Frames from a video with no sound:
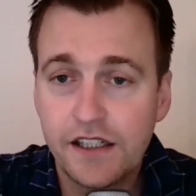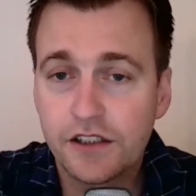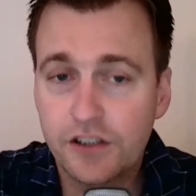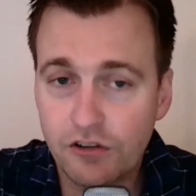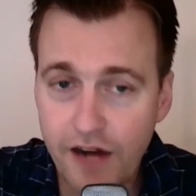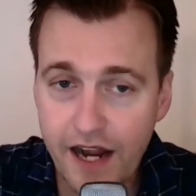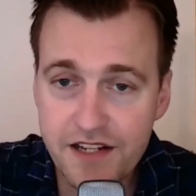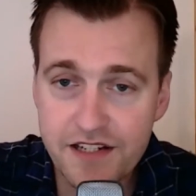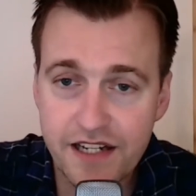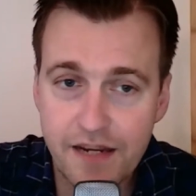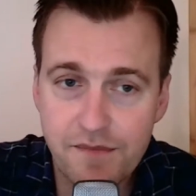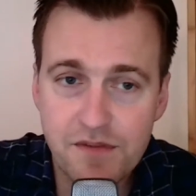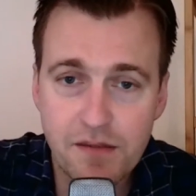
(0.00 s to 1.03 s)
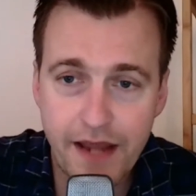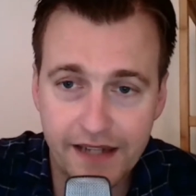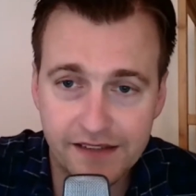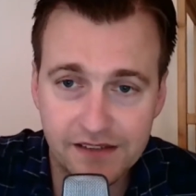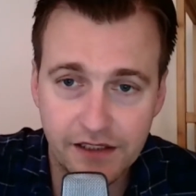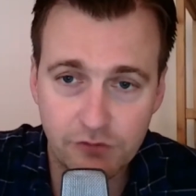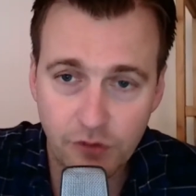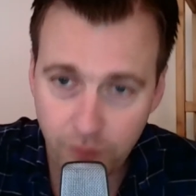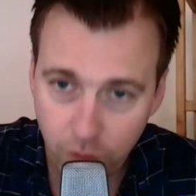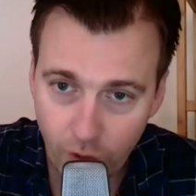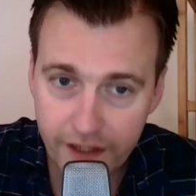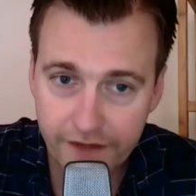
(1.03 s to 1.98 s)
Congrats to him. Some excellent
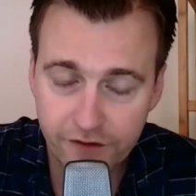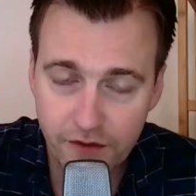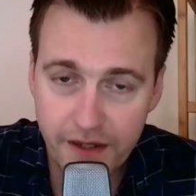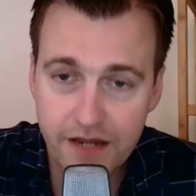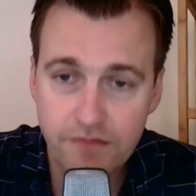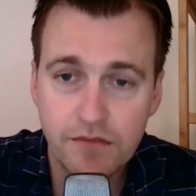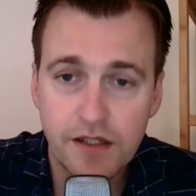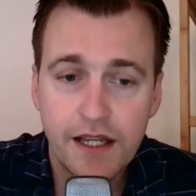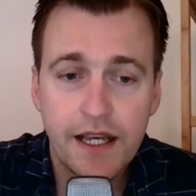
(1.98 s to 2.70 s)
reporting from him.